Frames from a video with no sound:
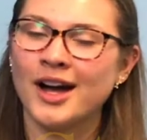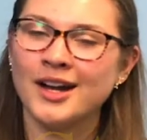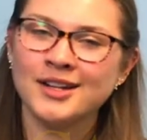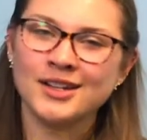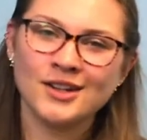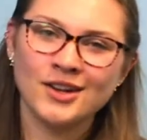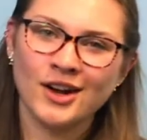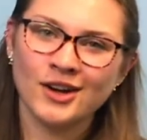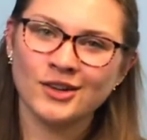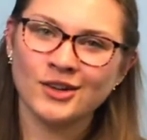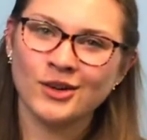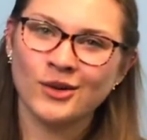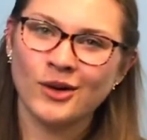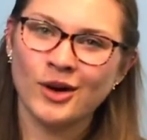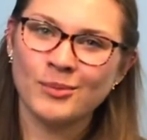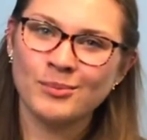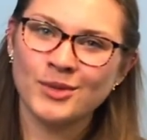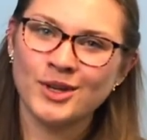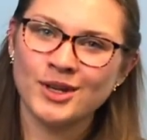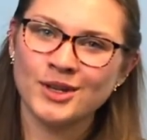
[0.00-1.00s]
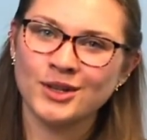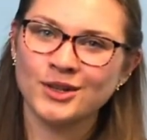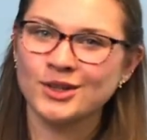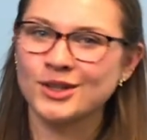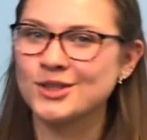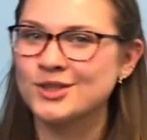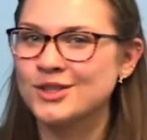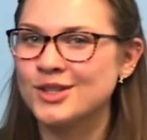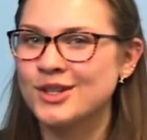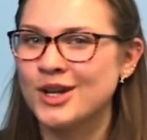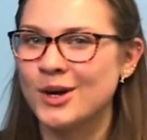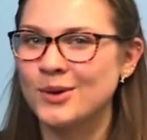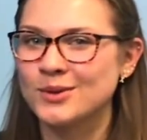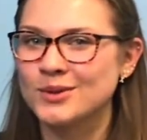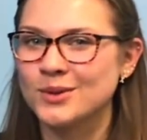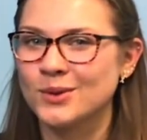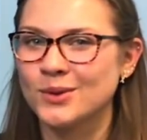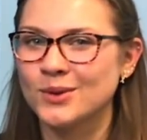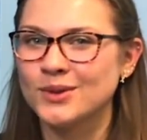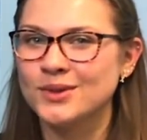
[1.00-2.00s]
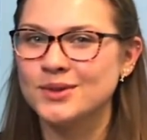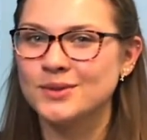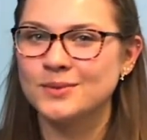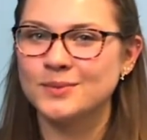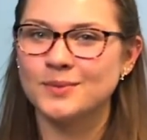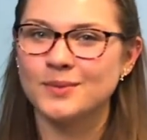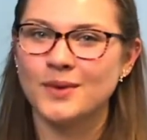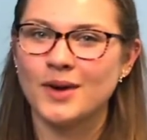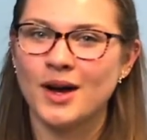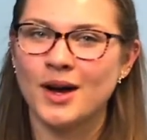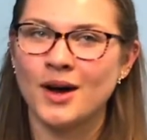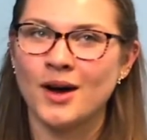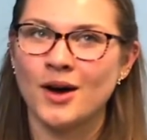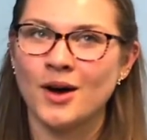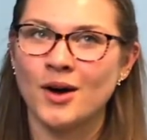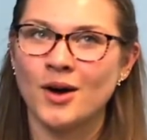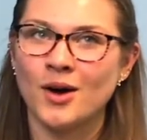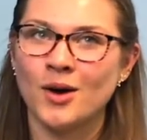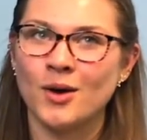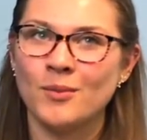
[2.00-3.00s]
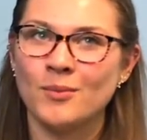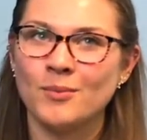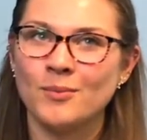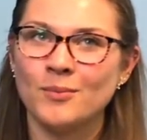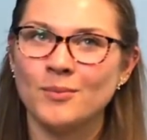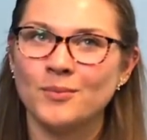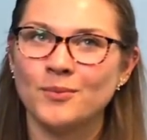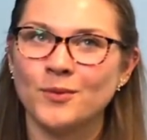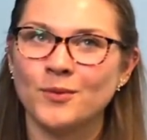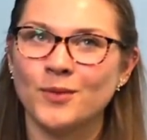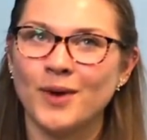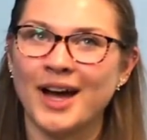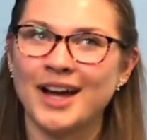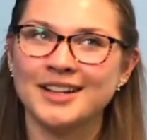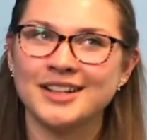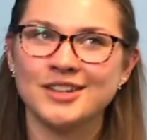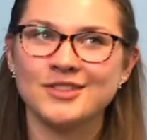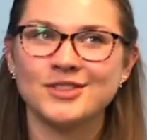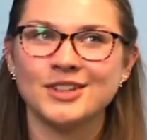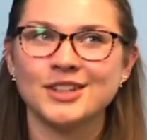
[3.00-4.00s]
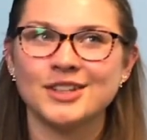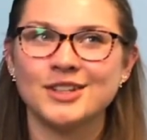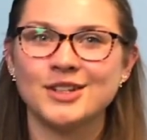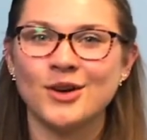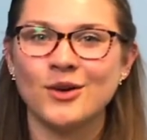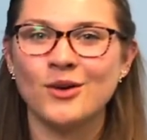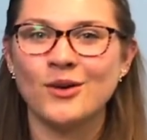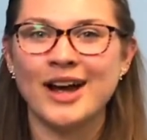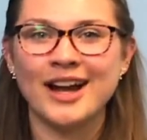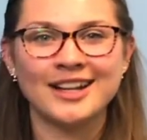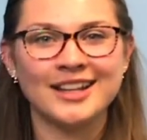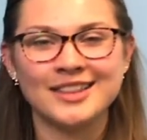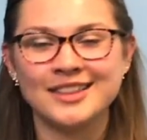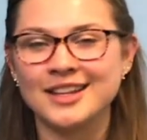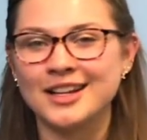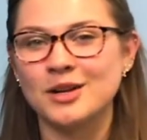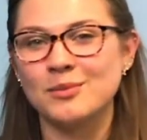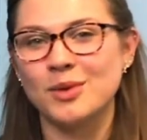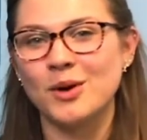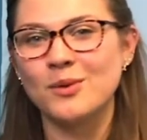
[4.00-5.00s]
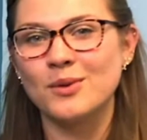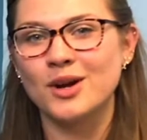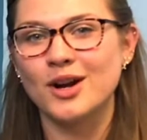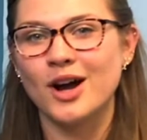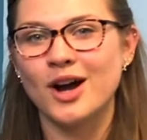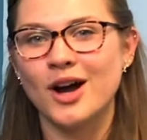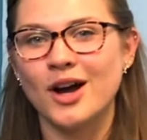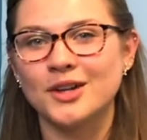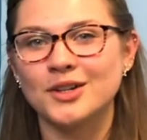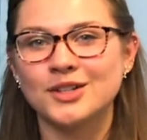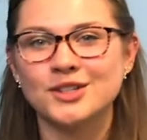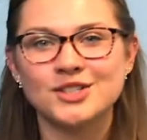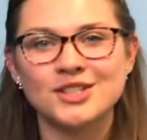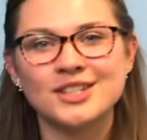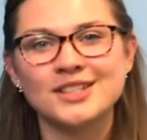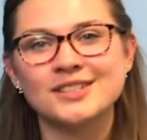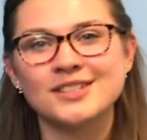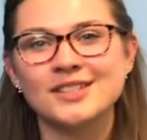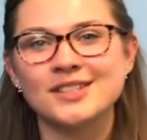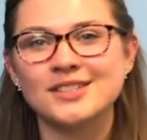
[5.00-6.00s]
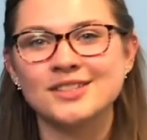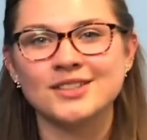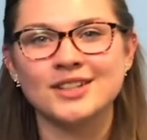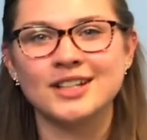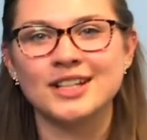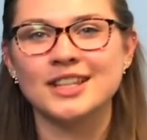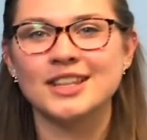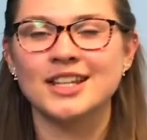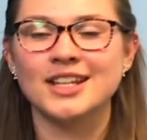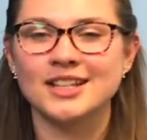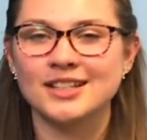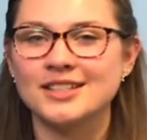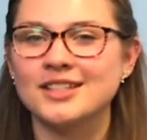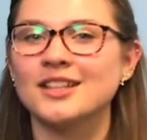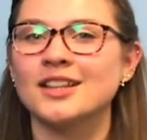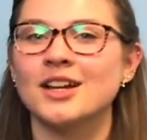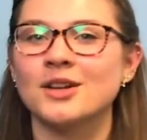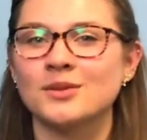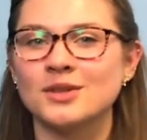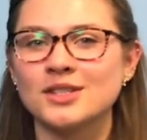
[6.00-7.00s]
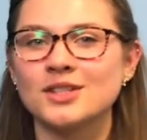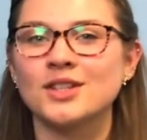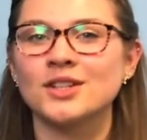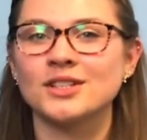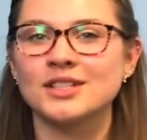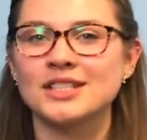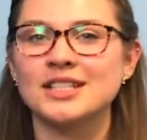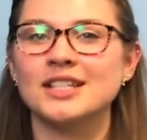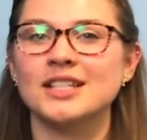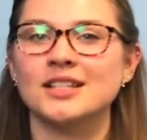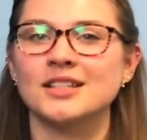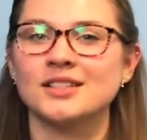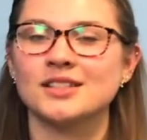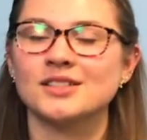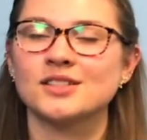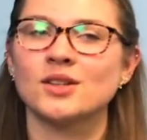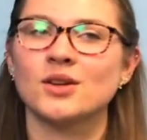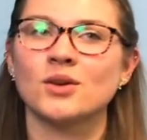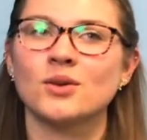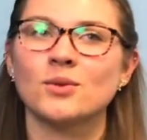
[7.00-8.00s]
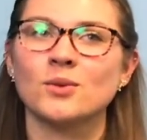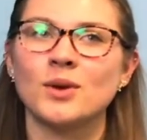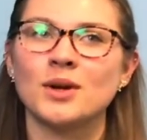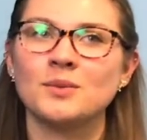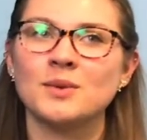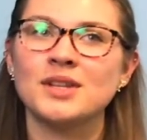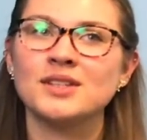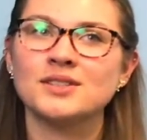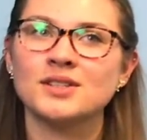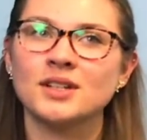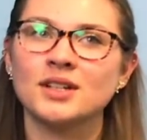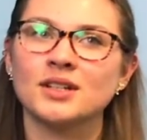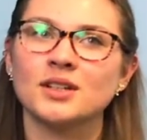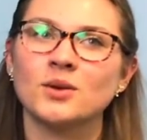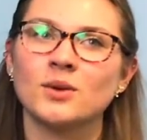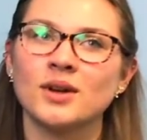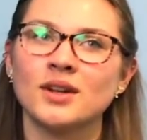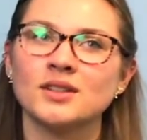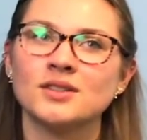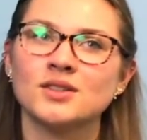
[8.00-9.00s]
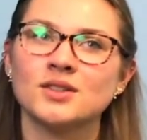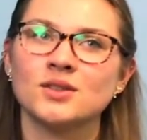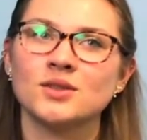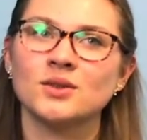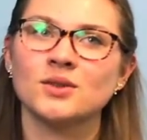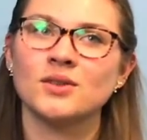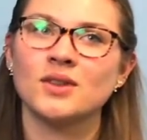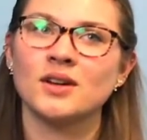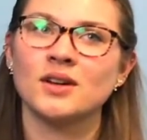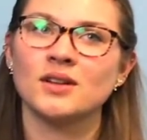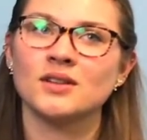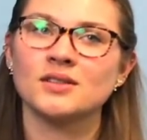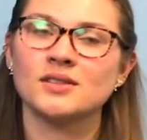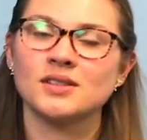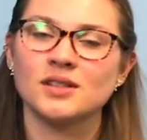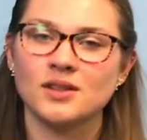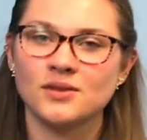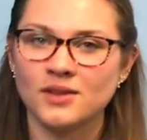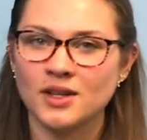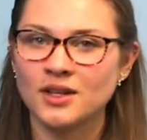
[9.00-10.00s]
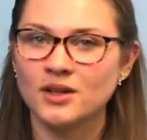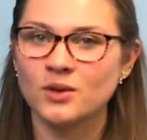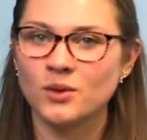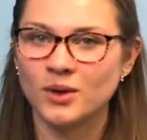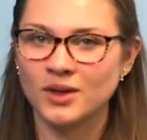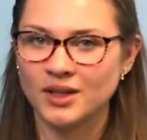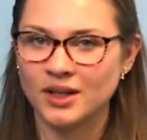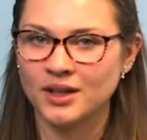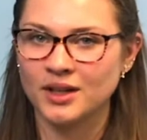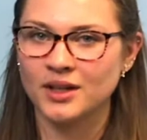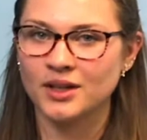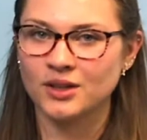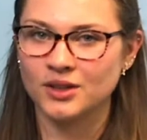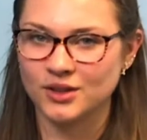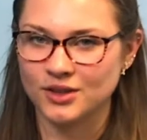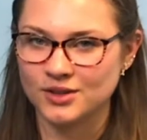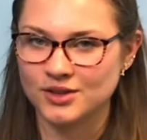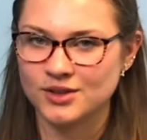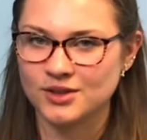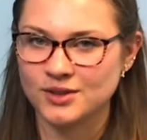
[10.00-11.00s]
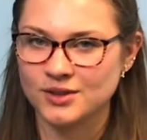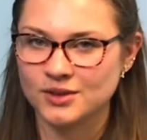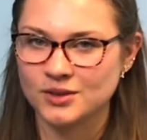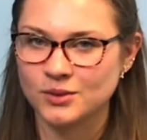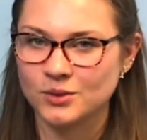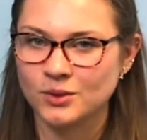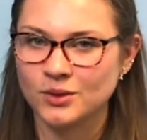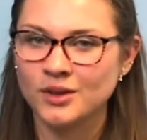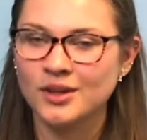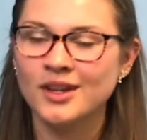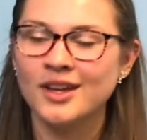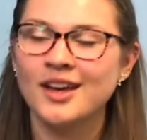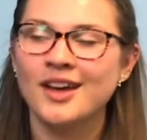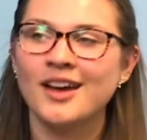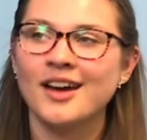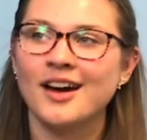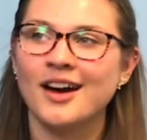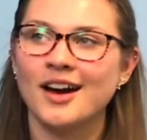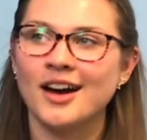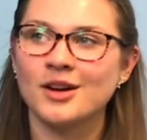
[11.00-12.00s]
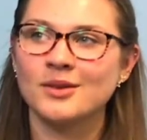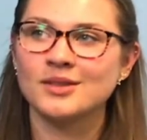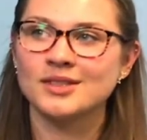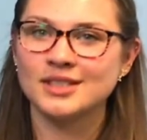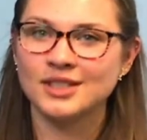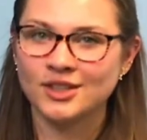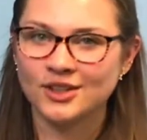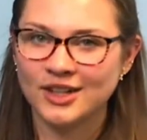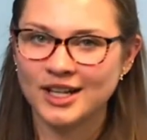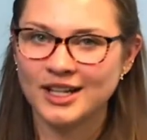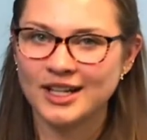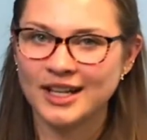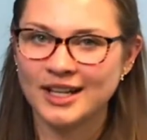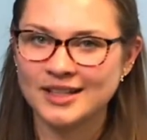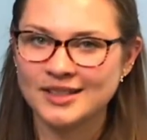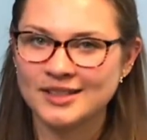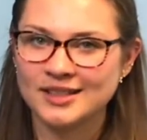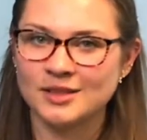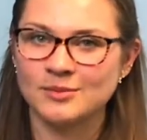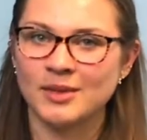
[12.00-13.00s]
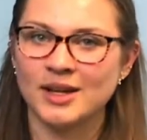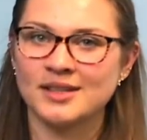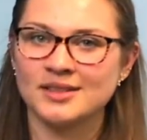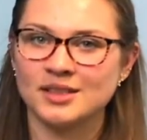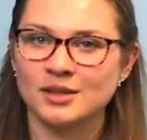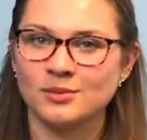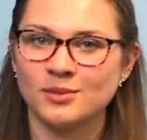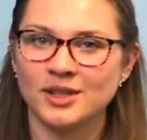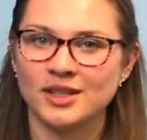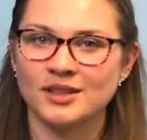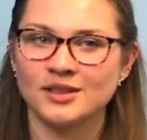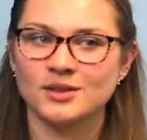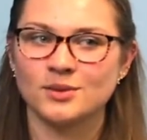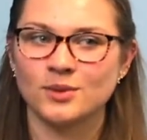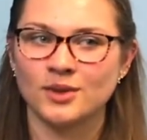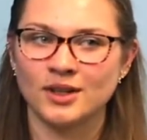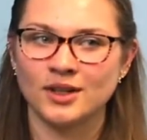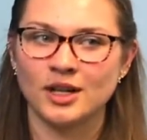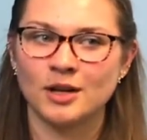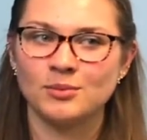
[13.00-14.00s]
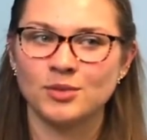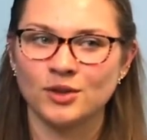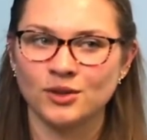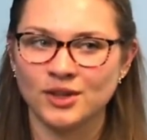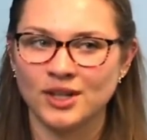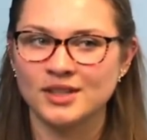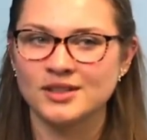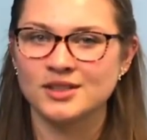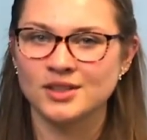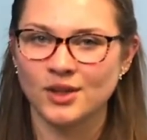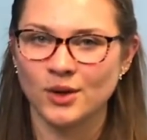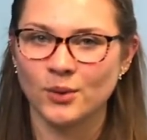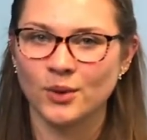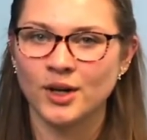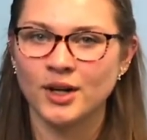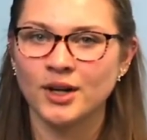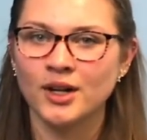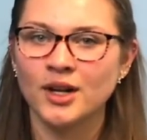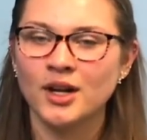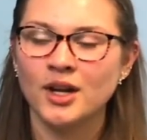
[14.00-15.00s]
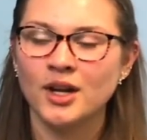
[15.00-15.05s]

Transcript: did not grow up in a Christian household. I didn't really know anything about God or Jesus or anything until I was 13. So when we started going to the Slave Lake Koinonia Christian School, I was in grade 8 and my siblings were a couple grades lower.